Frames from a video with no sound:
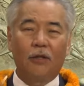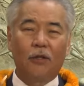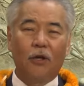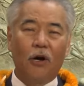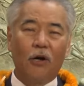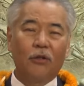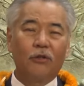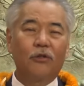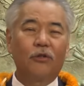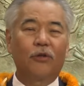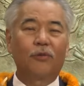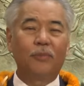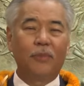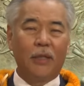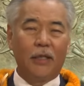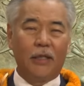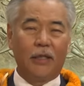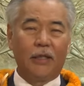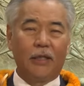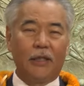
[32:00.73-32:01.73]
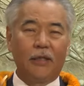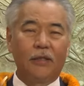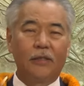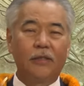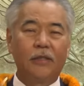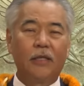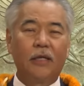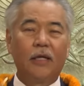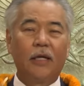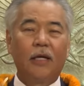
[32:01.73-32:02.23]
and long-term
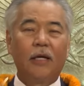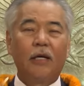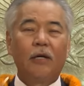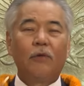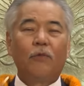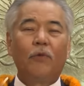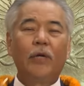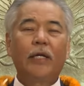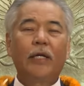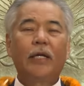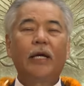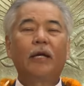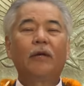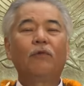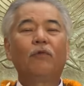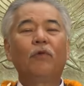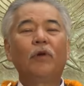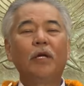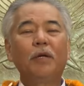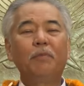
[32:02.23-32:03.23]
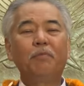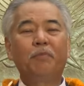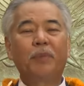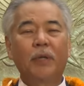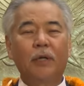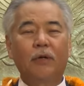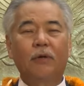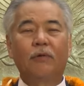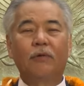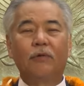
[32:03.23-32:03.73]
needs. We can
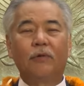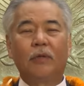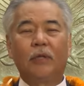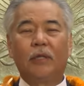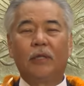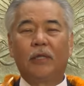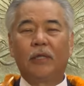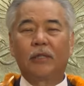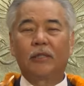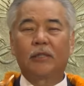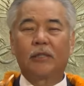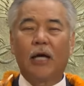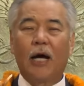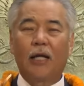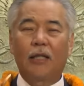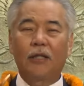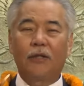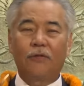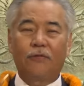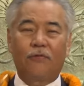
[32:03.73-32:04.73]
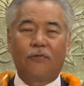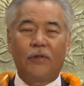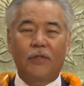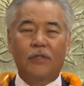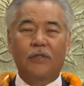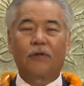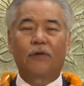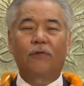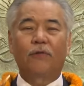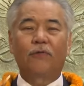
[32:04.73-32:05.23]
rebuild the solid
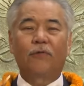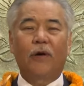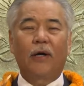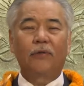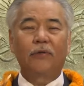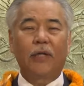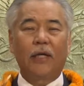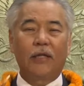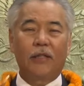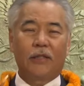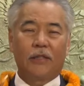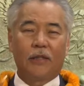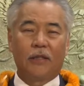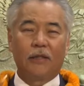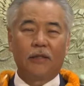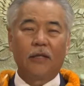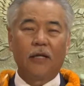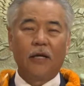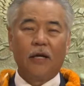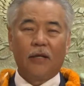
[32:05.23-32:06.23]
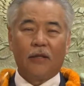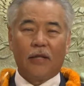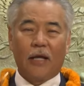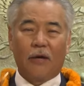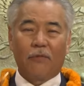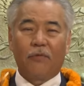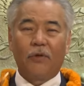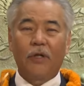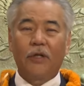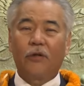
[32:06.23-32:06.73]
fiscal foundation
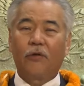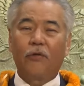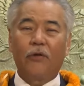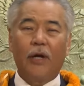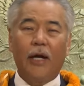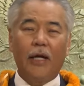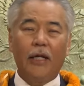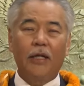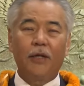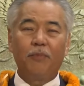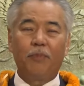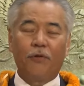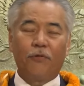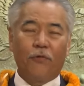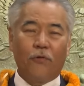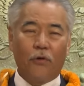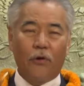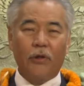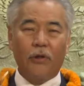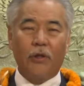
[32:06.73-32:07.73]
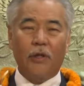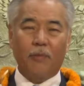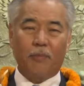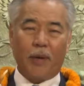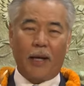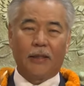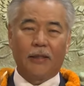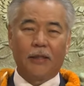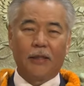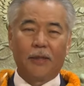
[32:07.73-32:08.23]
that we created before the
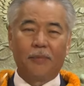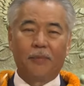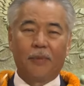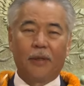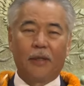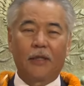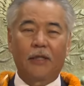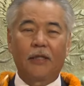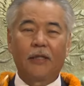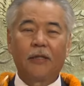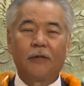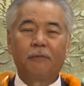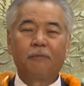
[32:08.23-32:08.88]
pandemic.